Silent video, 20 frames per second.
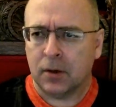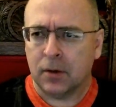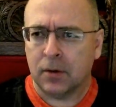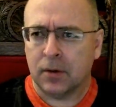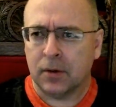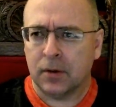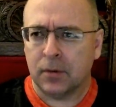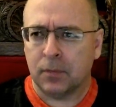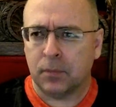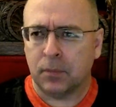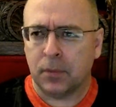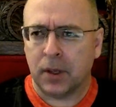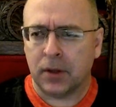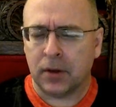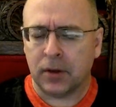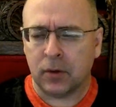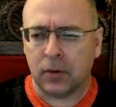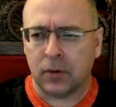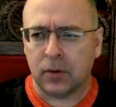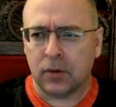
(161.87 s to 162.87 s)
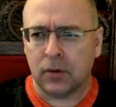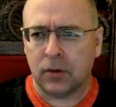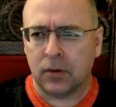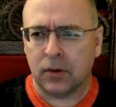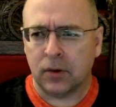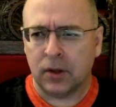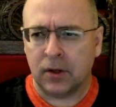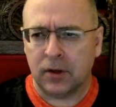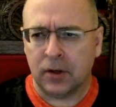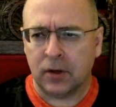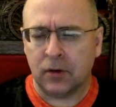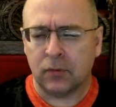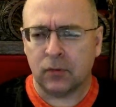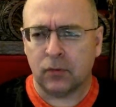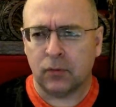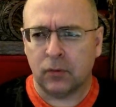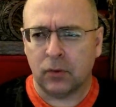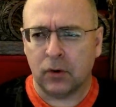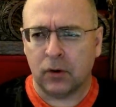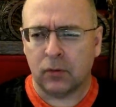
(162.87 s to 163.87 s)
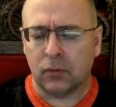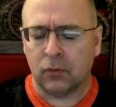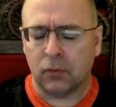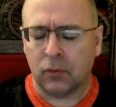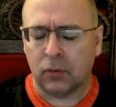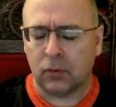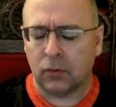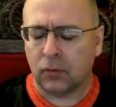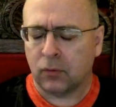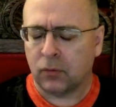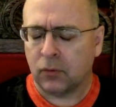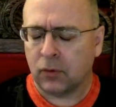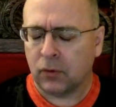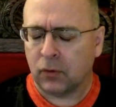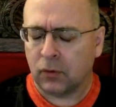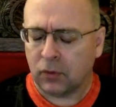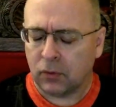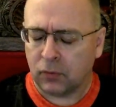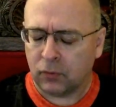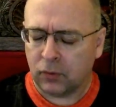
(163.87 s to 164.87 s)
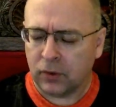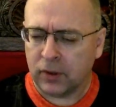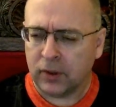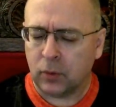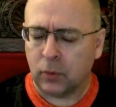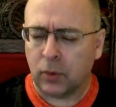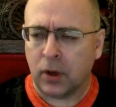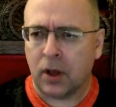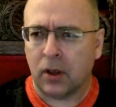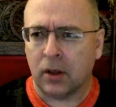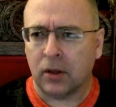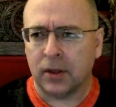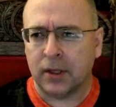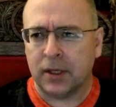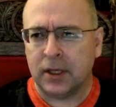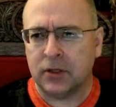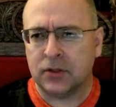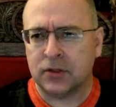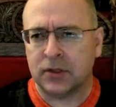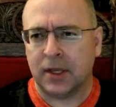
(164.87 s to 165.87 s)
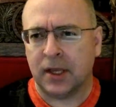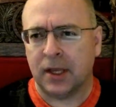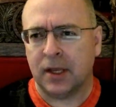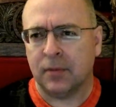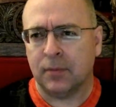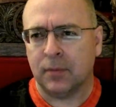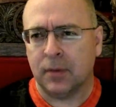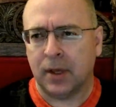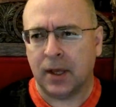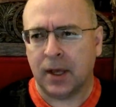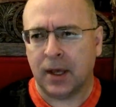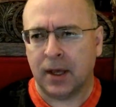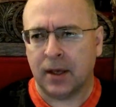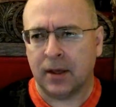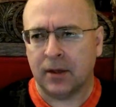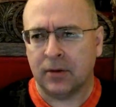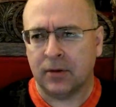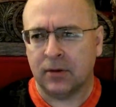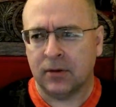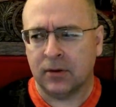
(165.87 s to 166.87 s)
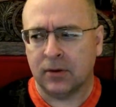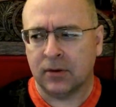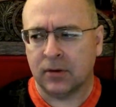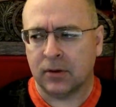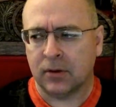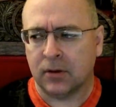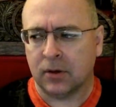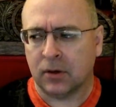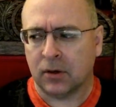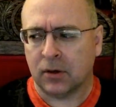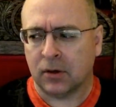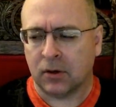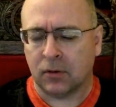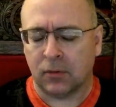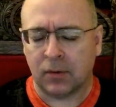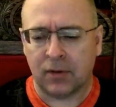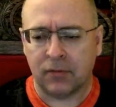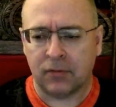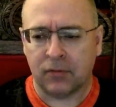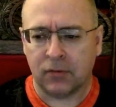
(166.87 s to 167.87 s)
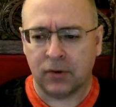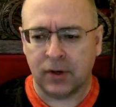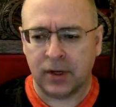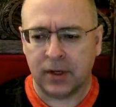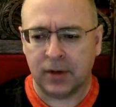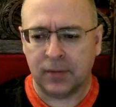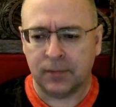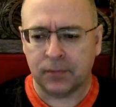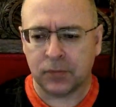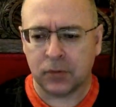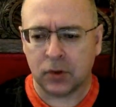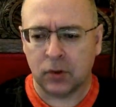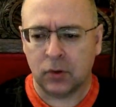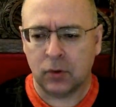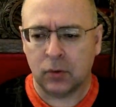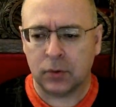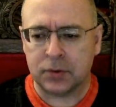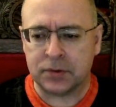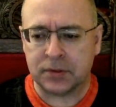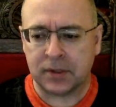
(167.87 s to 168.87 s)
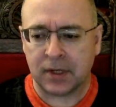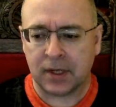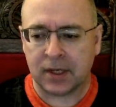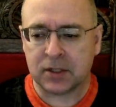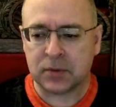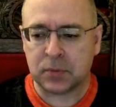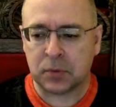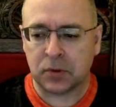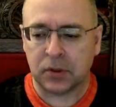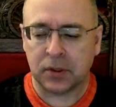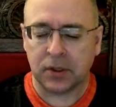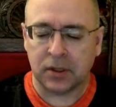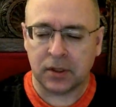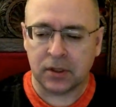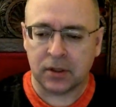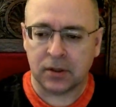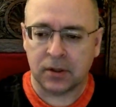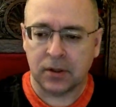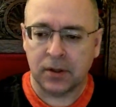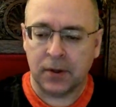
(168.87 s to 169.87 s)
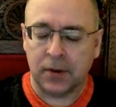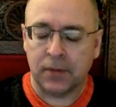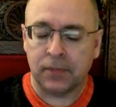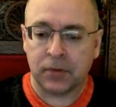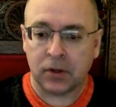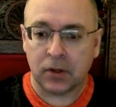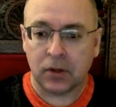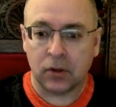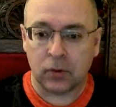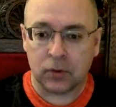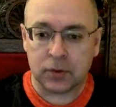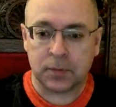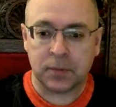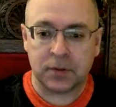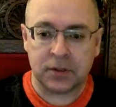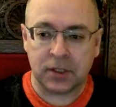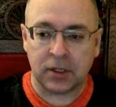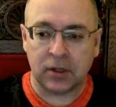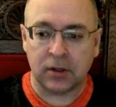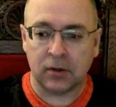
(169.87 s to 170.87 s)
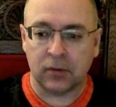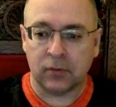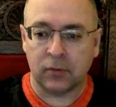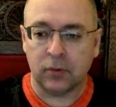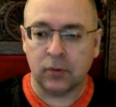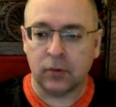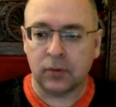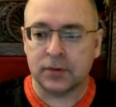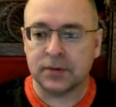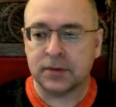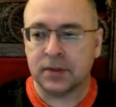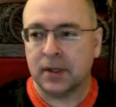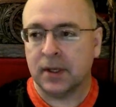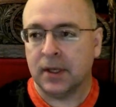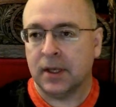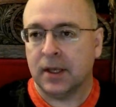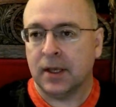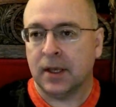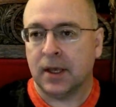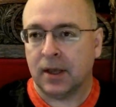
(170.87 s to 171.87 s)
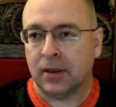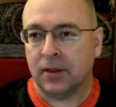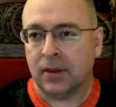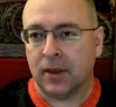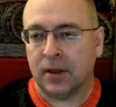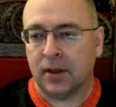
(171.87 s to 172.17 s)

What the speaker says: and they did it really well. Each game had a referee who was an expert in those particular rules, and then